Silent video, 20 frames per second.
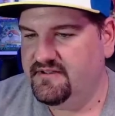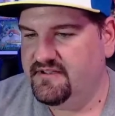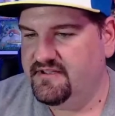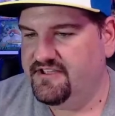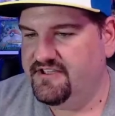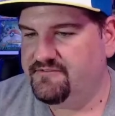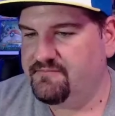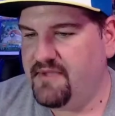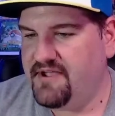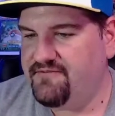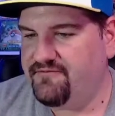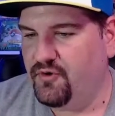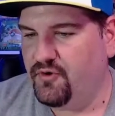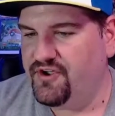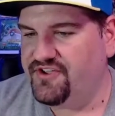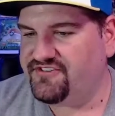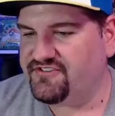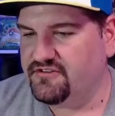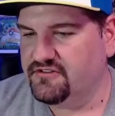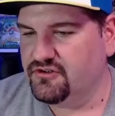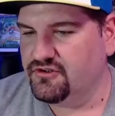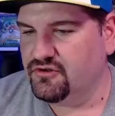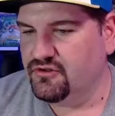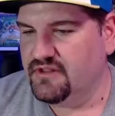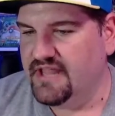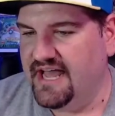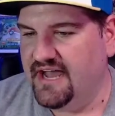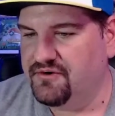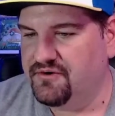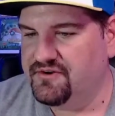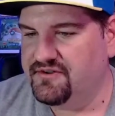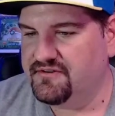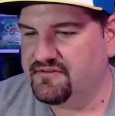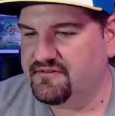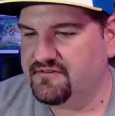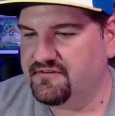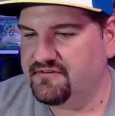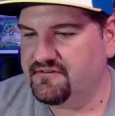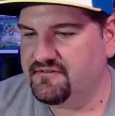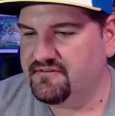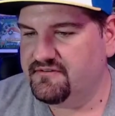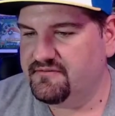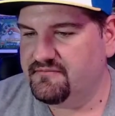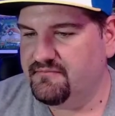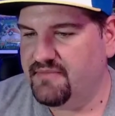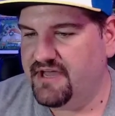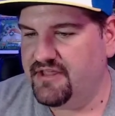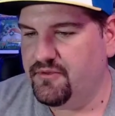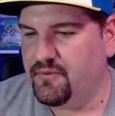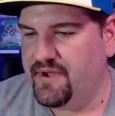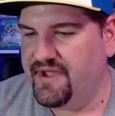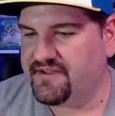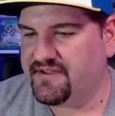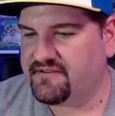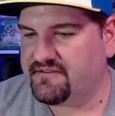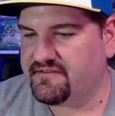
Is my voice a little loud, by the way?